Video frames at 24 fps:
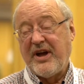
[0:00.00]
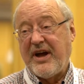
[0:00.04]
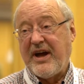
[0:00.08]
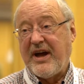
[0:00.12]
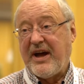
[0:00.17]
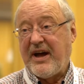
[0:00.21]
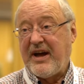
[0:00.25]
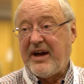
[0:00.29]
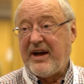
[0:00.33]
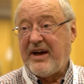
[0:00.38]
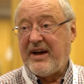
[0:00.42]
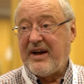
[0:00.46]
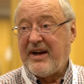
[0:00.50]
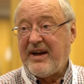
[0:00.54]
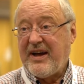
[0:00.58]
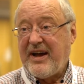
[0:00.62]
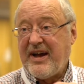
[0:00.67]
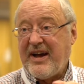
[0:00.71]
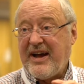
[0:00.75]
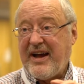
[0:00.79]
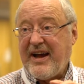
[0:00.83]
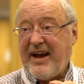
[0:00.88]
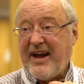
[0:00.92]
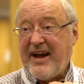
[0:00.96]

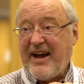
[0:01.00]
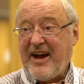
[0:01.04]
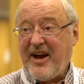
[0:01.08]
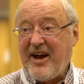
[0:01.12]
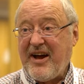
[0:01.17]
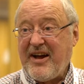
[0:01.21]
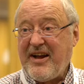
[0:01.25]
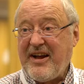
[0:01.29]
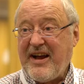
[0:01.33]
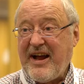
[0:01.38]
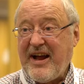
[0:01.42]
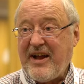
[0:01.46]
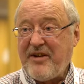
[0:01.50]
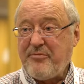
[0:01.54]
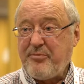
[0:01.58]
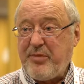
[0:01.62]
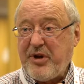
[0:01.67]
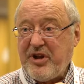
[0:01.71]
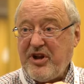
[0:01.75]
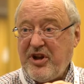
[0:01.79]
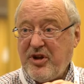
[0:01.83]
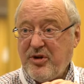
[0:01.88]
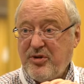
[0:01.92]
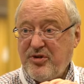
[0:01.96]

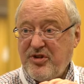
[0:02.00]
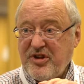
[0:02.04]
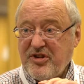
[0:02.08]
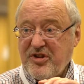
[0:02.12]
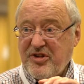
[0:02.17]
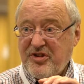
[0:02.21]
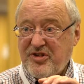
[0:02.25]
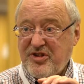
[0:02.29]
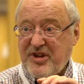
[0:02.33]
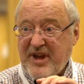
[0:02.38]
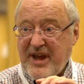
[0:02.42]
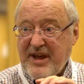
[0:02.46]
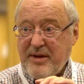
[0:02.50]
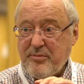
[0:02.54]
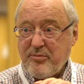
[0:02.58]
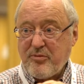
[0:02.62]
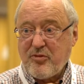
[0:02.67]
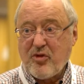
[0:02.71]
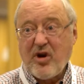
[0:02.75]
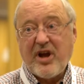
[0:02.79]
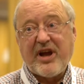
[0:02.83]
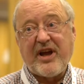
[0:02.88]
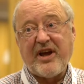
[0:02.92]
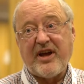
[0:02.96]
but using the same
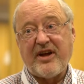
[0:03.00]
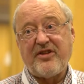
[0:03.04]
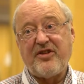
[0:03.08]
rigour,